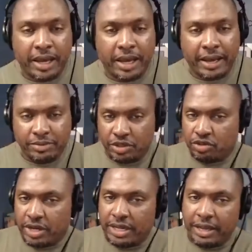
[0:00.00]
I, am just
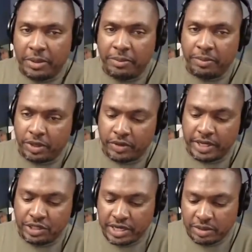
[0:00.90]
trying to let people know
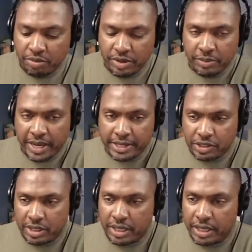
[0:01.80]
that Jay's a pretty
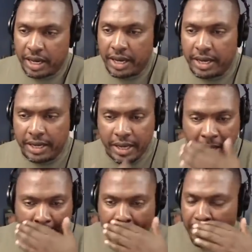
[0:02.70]
passionate guy
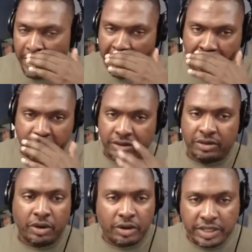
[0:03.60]
about
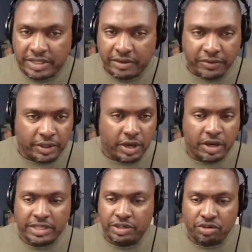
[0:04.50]
all these different
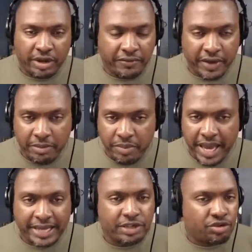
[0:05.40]
laws. He's trying to fight
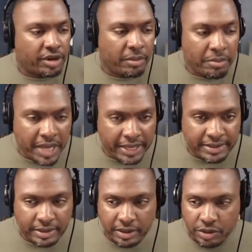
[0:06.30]
back. He's trying to make
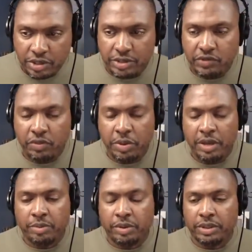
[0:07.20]
solutions for
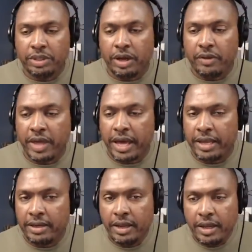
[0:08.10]
people and all
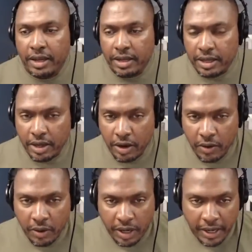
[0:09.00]
that, you
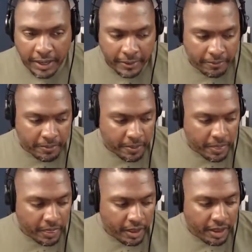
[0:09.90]
know. Um,
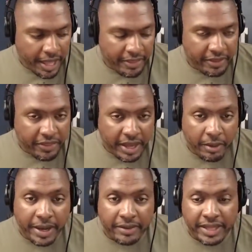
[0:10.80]
and the thing
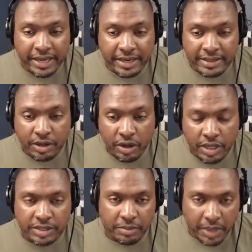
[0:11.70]
about that is it
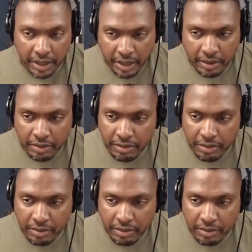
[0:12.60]
costs money.